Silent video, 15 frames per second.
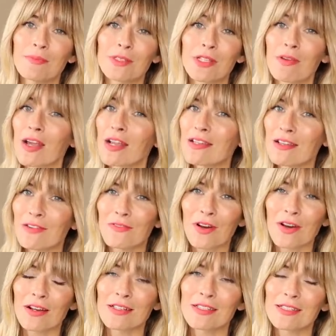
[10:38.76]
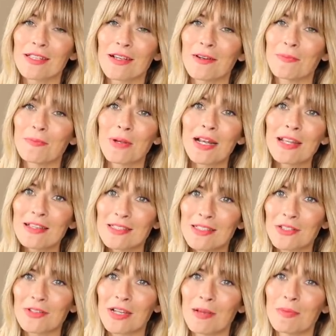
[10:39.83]
So any advice, please
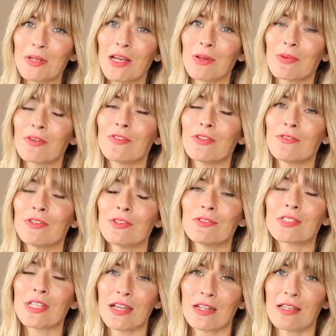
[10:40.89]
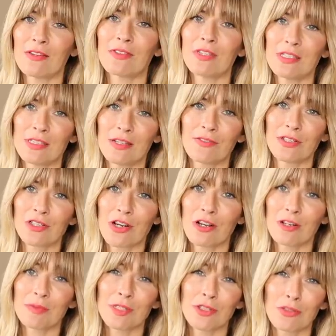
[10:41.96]
do let me know if you've used any of these different
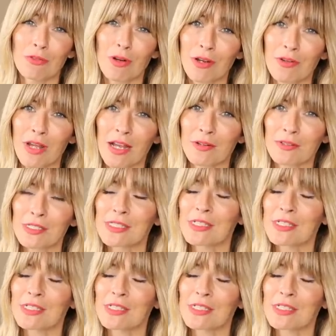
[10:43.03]
types in your own house.